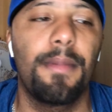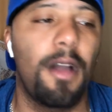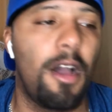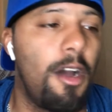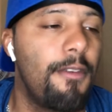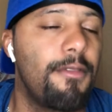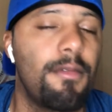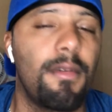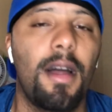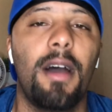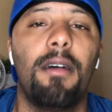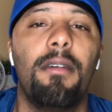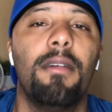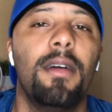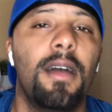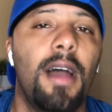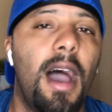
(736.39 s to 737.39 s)
But
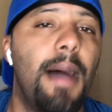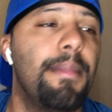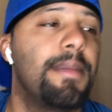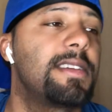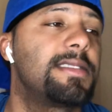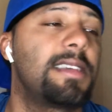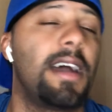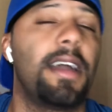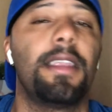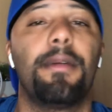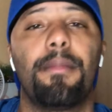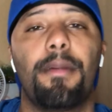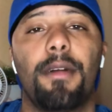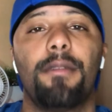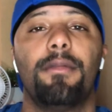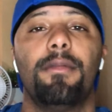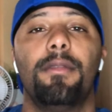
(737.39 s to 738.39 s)
overall, I'm excited,
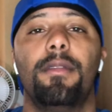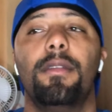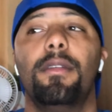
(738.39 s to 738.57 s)
bro.